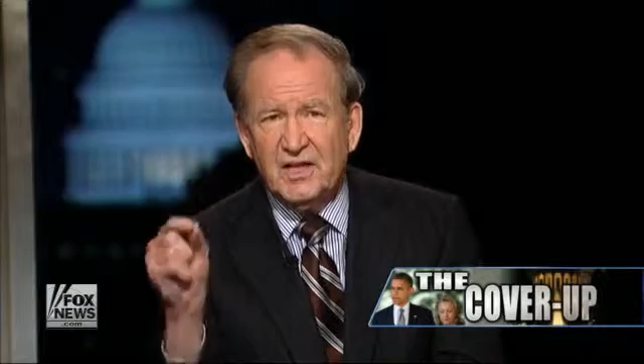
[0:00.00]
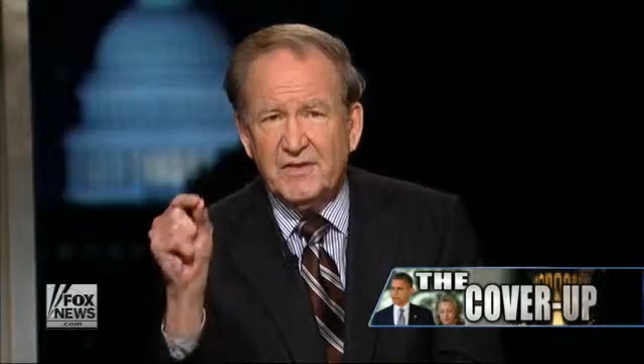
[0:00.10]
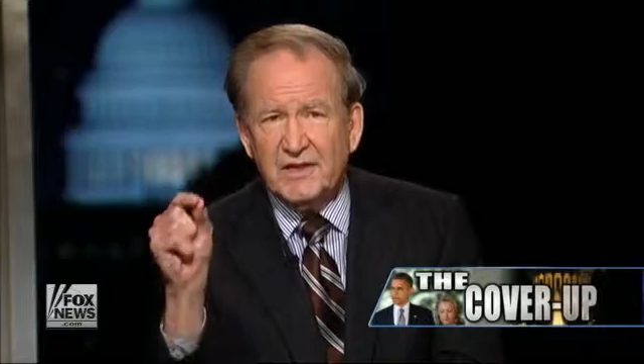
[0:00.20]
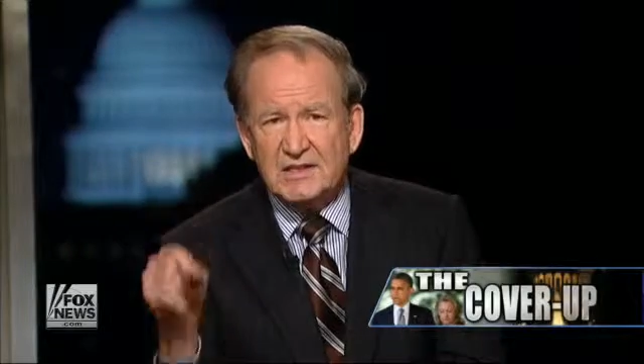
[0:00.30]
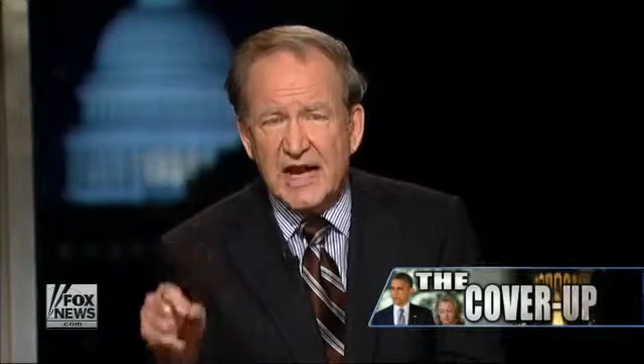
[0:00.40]

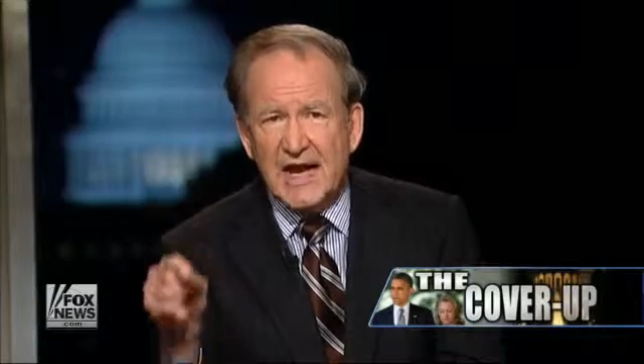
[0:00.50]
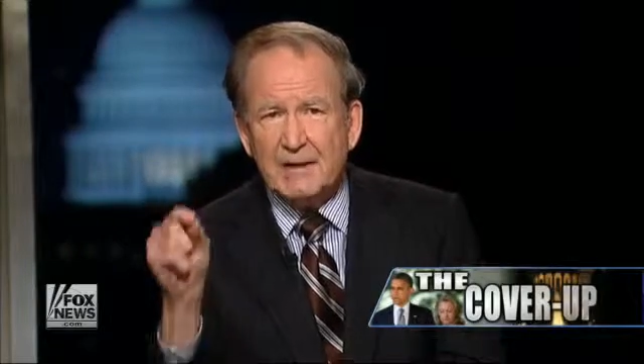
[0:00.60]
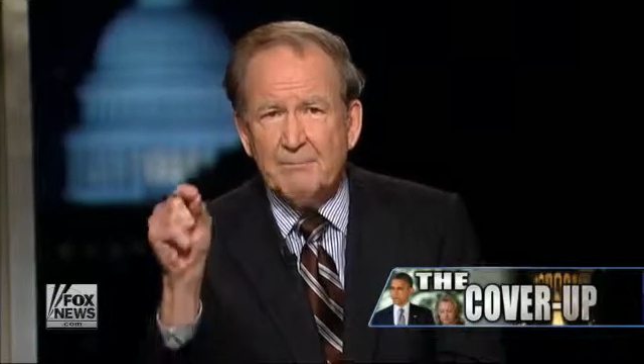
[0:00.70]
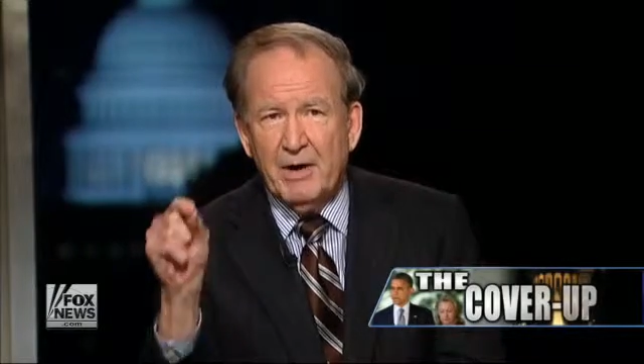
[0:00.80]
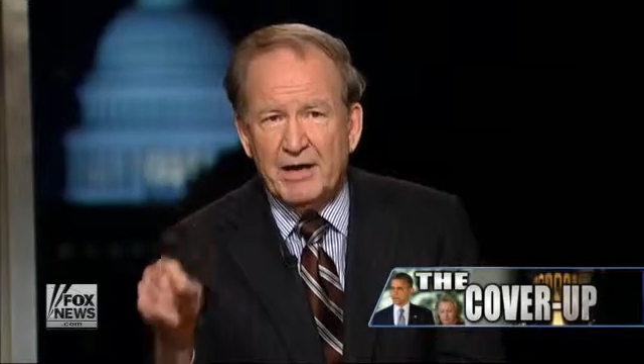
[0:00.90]
the
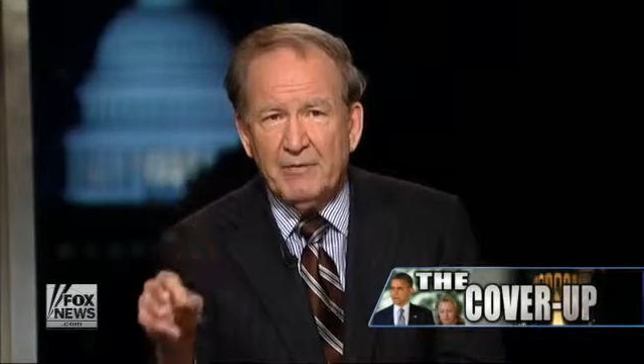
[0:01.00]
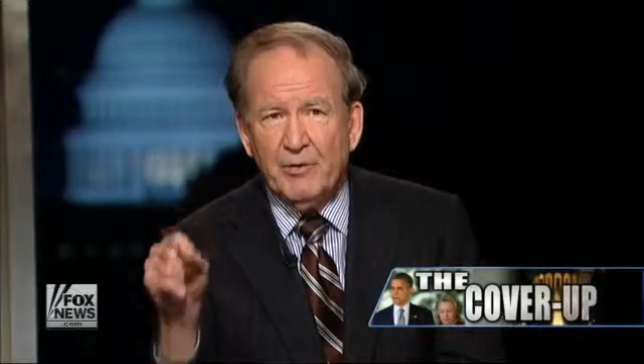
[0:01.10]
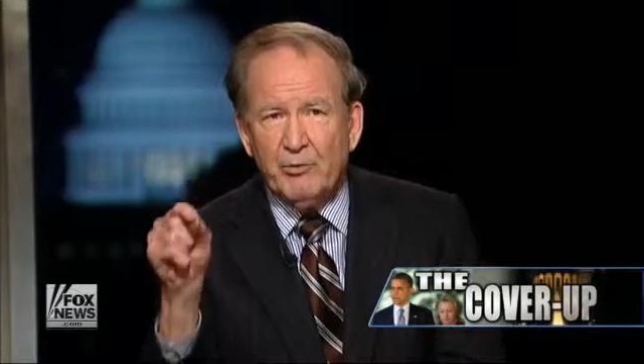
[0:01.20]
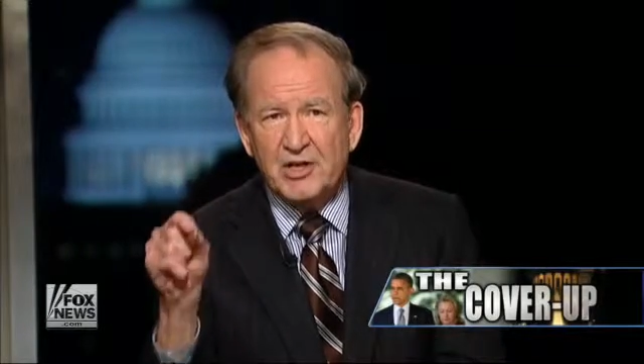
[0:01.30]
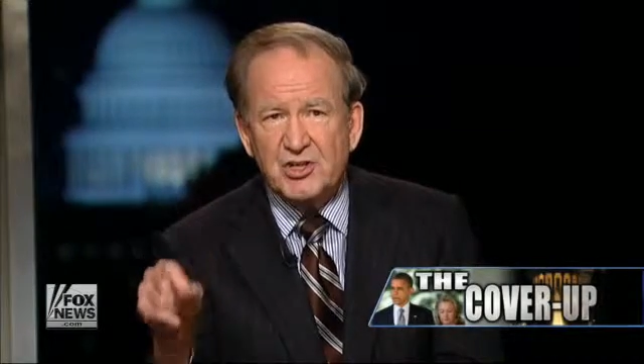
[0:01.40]
attack might have
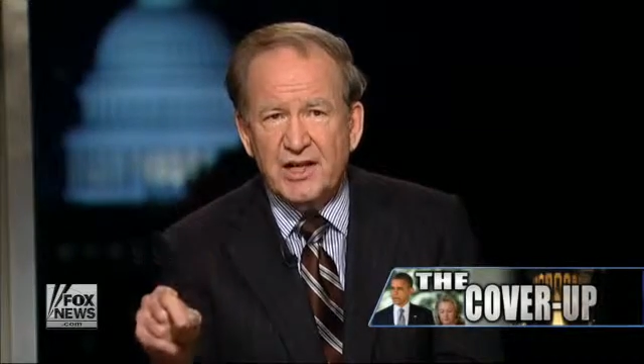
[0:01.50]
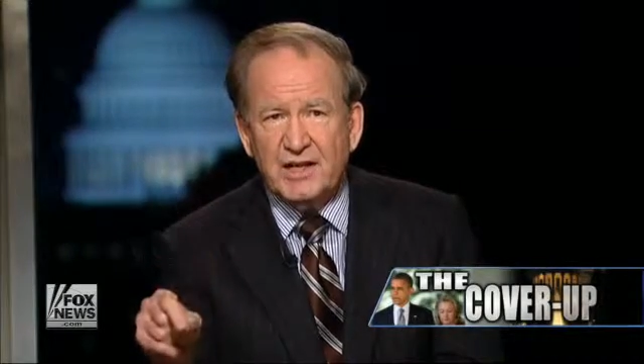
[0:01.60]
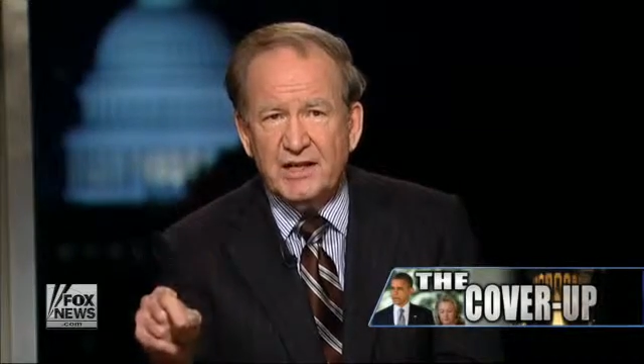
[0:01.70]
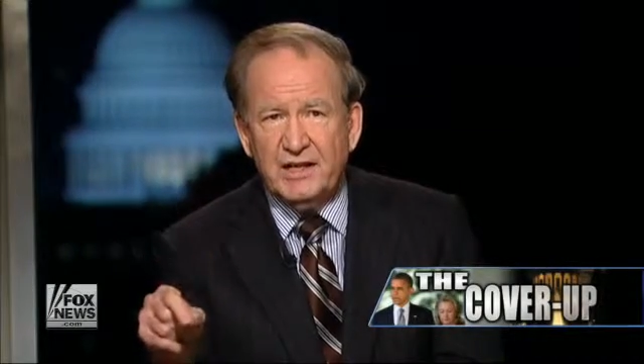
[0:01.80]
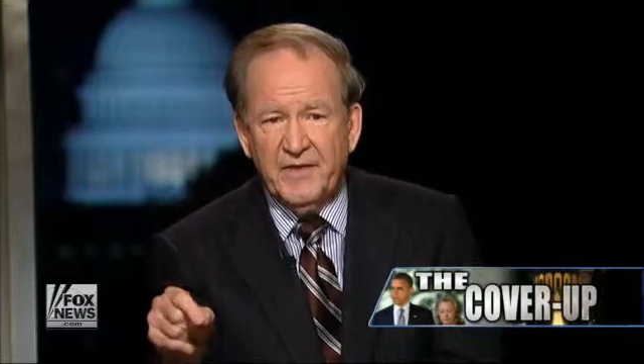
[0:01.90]

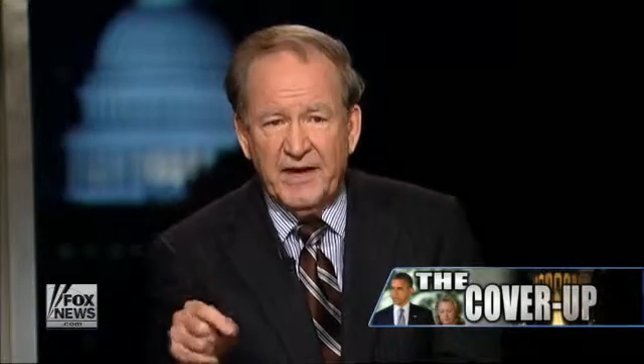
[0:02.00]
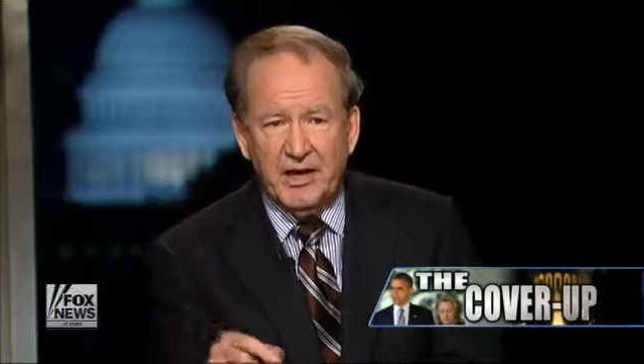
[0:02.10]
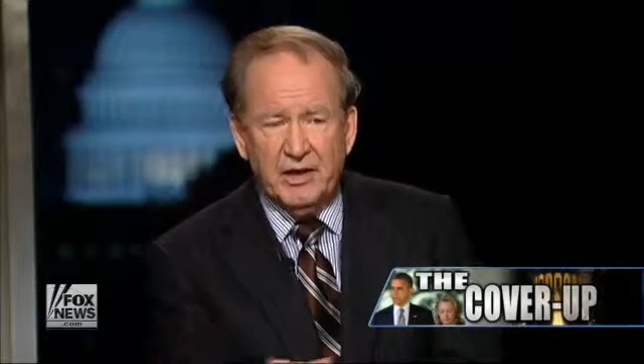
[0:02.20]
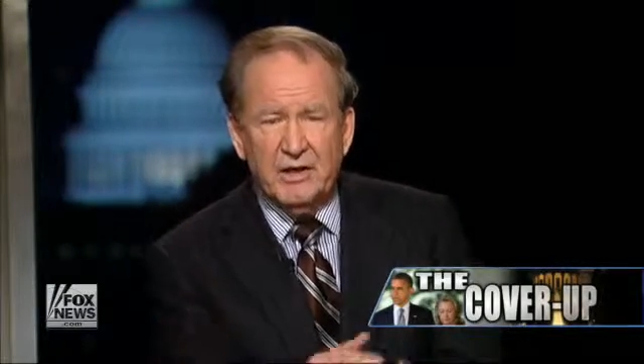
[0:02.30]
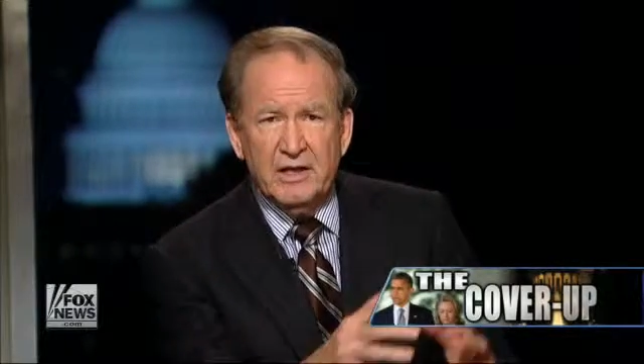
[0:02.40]
originated in
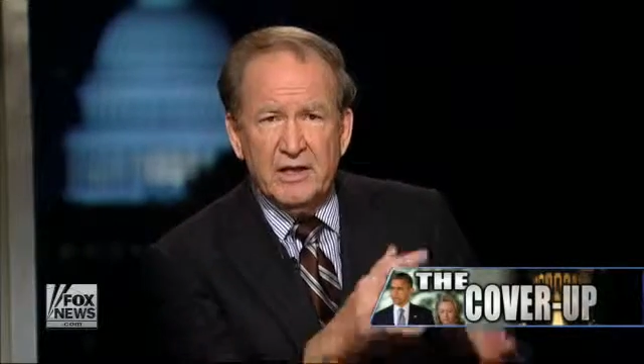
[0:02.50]
there.